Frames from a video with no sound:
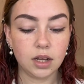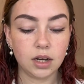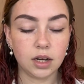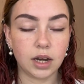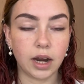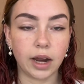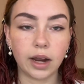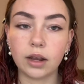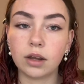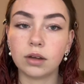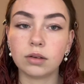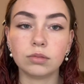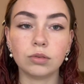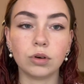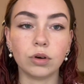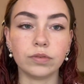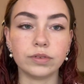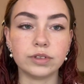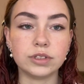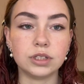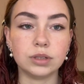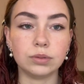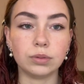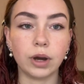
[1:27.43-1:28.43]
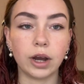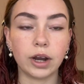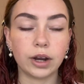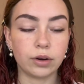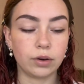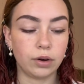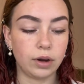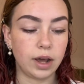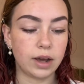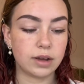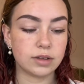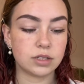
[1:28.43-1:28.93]
like obviously
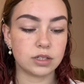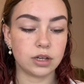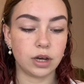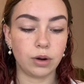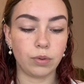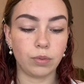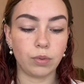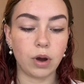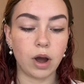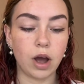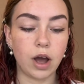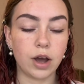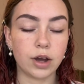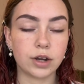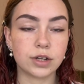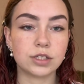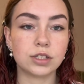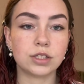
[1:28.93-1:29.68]
working on it outside of work.